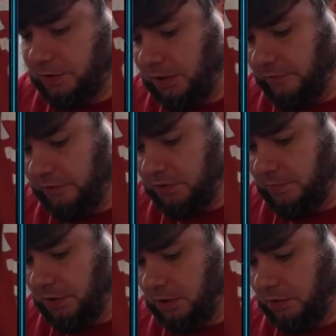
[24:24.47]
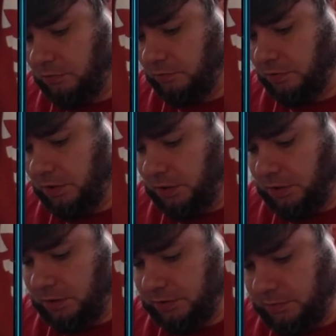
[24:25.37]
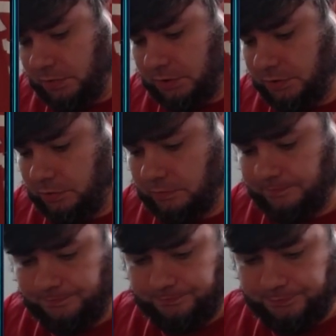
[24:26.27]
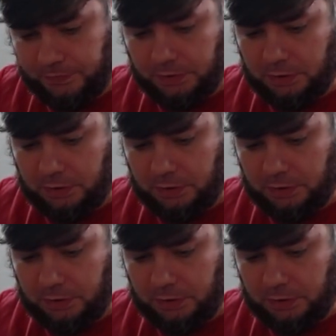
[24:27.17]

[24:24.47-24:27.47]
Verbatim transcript: have this would be at 3, okay. And this should be at 2. Okay.